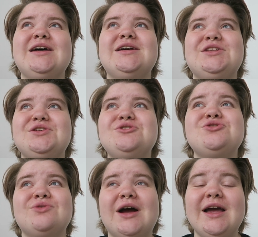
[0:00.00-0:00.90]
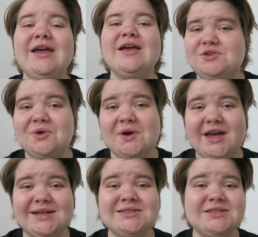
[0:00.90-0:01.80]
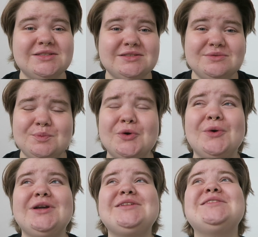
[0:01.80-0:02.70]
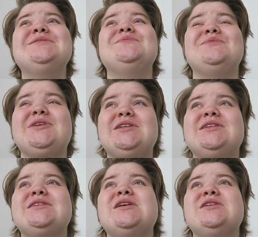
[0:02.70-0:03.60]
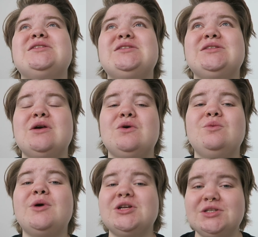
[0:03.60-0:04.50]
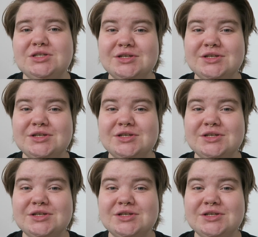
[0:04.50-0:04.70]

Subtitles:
I do try. Your guys' support means so much.